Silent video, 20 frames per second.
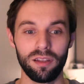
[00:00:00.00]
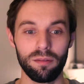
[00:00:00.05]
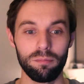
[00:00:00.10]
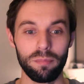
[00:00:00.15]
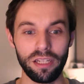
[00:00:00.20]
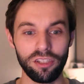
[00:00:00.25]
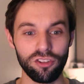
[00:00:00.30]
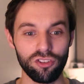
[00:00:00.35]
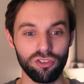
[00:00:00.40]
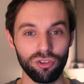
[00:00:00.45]

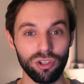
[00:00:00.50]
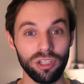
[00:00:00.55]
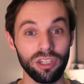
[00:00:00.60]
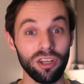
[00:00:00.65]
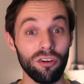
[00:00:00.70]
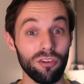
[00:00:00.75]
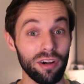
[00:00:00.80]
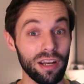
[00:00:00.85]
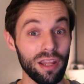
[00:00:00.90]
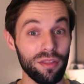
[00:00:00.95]
Main Street
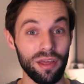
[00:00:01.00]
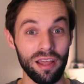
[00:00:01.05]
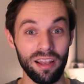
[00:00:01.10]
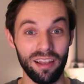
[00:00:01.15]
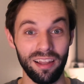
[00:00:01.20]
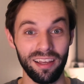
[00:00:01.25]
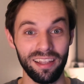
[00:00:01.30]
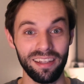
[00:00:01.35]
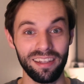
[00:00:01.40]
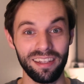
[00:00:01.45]
or anything
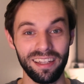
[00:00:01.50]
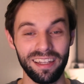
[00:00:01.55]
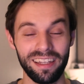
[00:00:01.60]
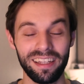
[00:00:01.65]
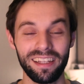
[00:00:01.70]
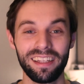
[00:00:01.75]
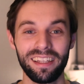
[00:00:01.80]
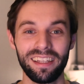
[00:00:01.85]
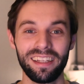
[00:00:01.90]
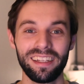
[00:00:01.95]
like
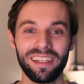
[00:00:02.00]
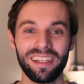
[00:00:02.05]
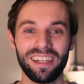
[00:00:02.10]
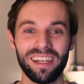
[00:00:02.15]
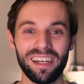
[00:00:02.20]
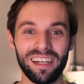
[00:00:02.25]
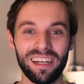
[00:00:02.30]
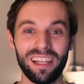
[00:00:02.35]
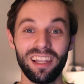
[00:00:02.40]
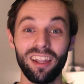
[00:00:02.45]
that.
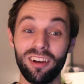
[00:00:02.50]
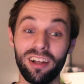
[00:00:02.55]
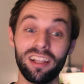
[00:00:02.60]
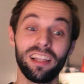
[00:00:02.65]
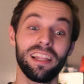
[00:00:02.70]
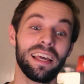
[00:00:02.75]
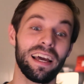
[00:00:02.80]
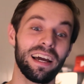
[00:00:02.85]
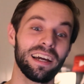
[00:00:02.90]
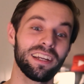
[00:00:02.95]

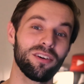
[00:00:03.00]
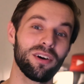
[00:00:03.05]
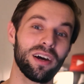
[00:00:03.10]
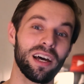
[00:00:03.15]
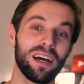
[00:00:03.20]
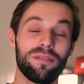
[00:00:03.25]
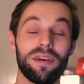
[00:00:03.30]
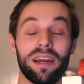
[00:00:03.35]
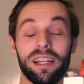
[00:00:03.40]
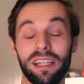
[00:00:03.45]
Luckily, I don't
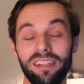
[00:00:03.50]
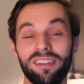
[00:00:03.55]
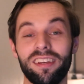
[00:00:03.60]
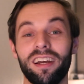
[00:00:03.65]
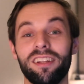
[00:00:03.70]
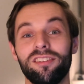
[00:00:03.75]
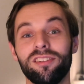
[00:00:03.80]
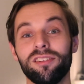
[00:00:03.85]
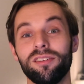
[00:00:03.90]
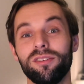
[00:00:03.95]
have any
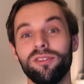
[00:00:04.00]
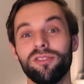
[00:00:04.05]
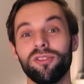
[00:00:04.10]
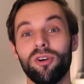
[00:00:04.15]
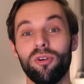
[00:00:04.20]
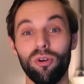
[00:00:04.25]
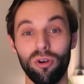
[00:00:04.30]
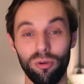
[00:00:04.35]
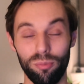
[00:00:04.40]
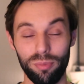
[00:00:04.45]
tattoos
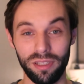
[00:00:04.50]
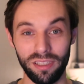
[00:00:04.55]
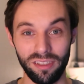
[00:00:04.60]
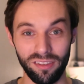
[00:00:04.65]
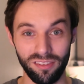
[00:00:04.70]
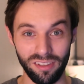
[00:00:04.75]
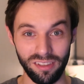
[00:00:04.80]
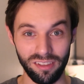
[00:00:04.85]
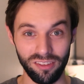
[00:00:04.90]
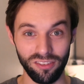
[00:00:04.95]
or
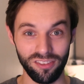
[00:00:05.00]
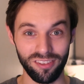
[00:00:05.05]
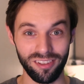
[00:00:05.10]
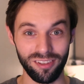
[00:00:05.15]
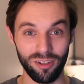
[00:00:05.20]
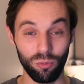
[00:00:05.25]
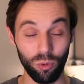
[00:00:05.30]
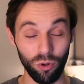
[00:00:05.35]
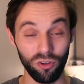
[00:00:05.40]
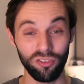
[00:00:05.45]
piercings
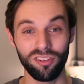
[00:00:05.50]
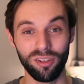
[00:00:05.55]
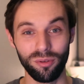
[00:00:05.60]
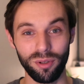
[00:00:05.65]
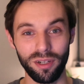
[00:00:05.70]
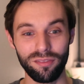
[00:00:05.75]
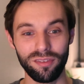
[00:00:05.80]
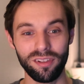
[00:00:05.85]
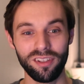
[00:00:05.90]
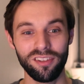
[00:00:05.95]

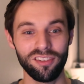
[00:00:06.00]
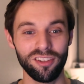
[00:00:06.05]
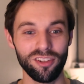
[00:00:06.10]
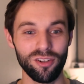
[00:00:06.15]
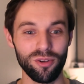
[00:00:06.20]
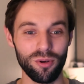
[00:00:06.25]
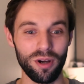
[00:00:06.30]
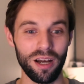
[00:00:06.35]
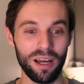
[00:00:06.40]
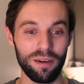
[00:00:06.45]
whatsoever,
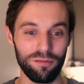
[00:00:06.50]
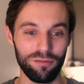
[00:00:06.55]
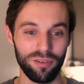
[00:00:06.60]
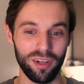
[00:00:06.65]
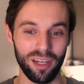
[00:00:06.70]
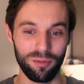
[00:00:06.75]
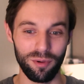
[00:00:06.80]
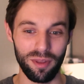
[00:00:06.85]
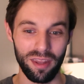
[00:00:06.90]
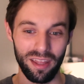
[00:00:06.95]
so I'm
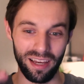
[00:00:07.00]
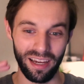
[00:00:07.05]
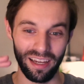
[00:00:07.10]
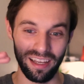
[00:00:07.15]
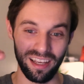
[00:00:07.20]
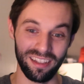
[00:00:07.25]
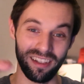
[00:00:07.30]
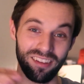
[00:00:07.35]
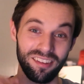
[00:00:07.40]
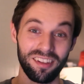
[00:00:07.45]
fine with that. I
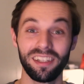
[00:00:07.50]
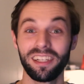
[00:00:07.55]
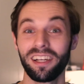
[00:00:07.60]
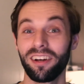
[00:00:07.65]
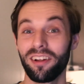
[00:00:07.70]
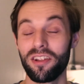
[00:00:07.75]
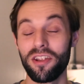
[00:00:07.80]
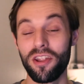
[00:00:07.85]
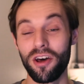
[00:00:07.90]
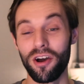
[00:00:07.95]
can just click
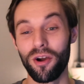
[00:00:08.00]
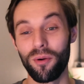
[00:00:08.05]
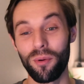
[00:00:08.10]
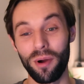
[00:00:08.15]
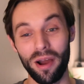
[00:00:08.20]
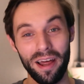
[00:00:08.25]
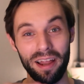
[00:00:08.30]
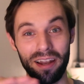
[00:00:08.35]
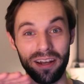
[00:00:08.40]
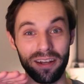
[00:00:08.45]
on no
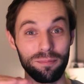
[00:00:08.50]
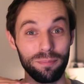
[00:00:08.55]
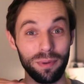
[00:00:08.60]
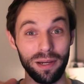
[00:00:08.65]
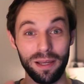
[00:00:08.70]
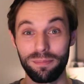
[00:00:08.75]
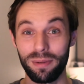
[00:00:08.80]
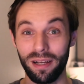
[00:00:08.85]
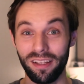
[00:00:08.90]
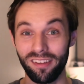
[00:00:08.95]
and
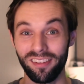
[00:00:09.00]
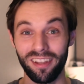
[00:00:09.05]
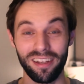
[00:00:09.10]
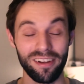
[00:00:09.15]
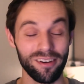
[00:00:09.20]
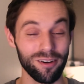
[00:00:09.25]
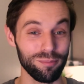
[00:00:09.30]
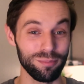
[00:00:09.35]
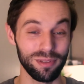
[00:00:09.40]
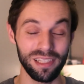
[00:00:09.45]
bypass
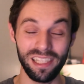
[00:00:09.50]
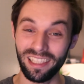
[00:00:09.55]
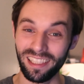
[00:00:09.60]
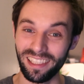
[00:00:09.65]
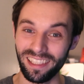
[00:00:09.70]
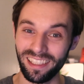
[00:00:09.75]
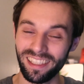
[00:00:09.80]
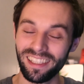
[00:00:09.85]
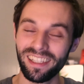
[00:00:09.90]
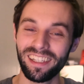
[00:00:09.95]
that
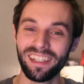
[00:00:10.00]
completely.